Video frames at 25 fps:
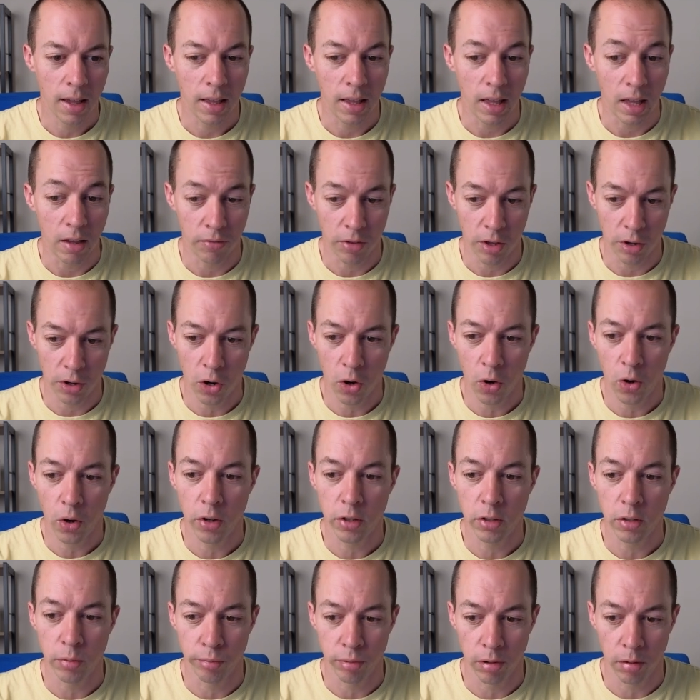If they're not,
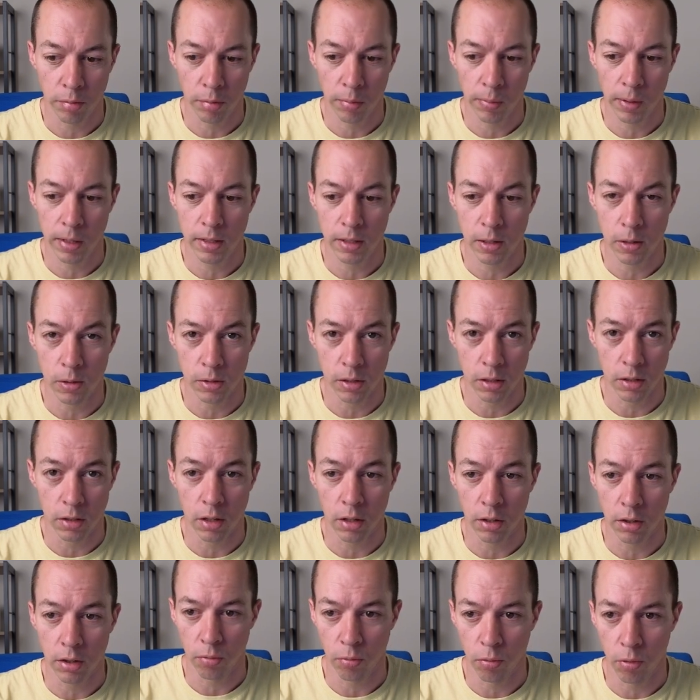you're probably using
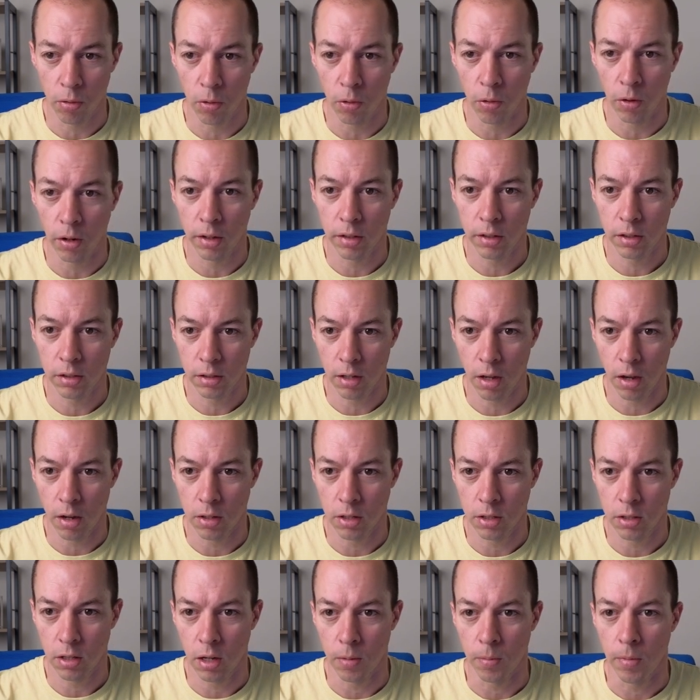wrong
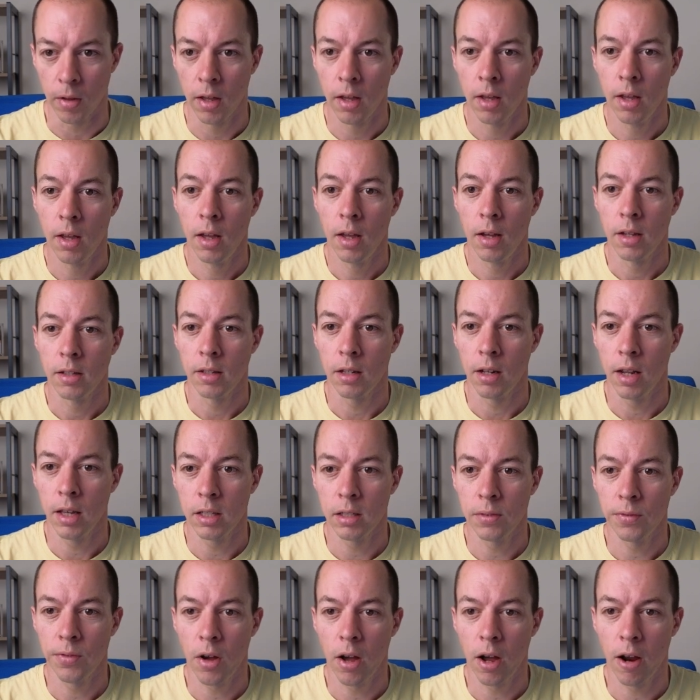search term. So
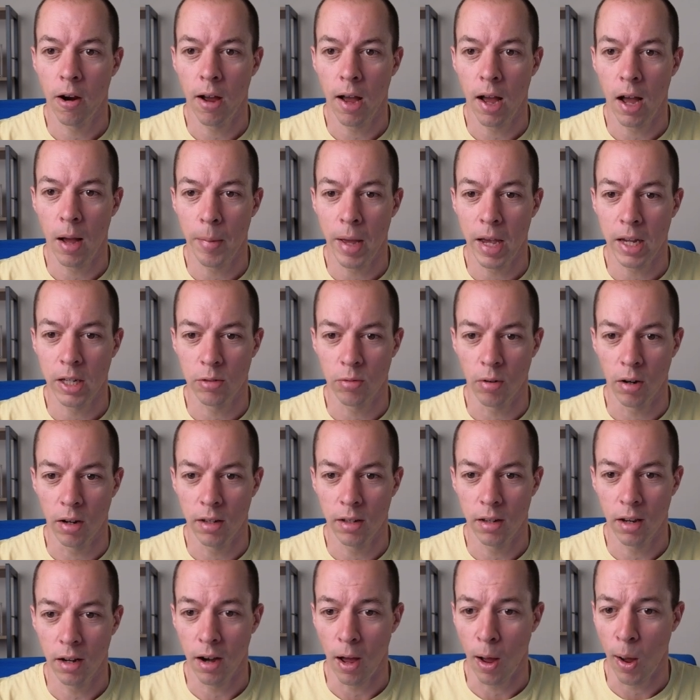let's fire up X-ray and